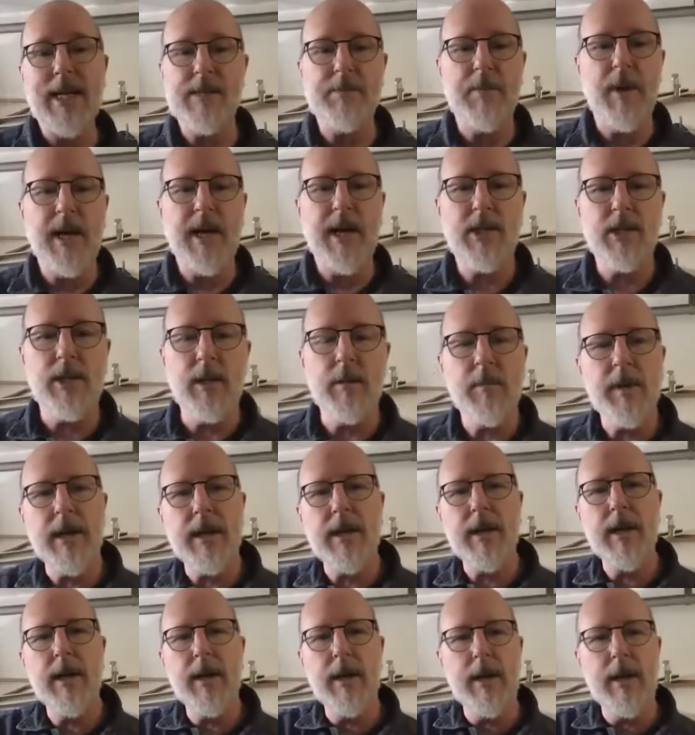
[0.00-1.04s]
spatula, but
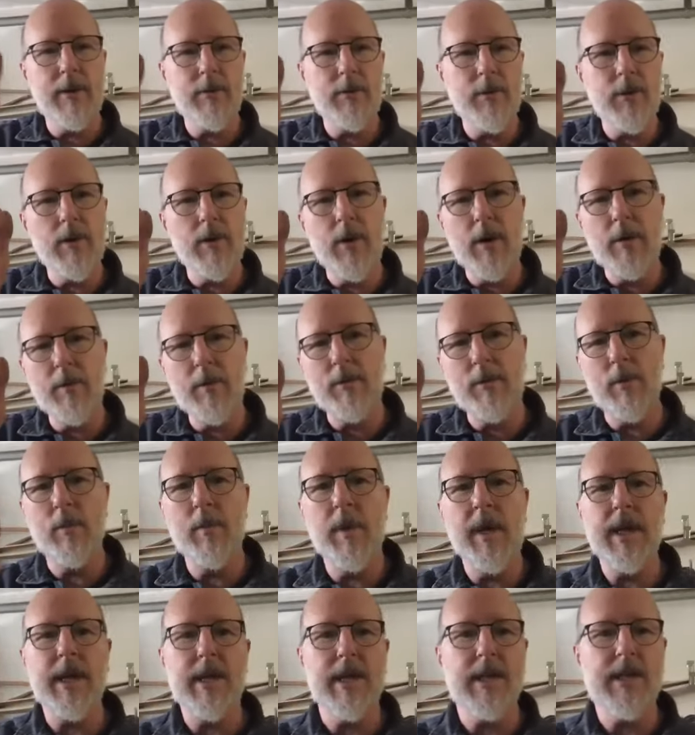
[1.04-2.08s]
if you
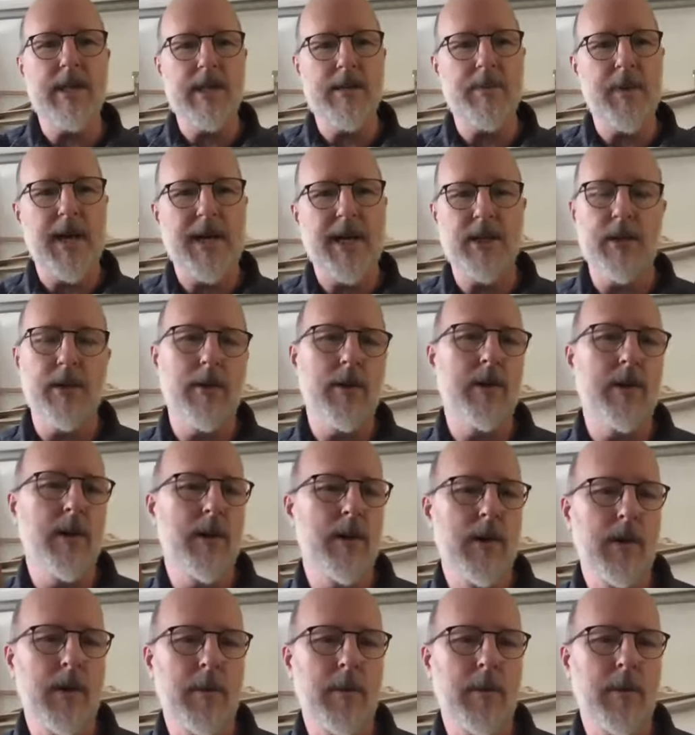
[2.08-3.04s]
make a spatula or a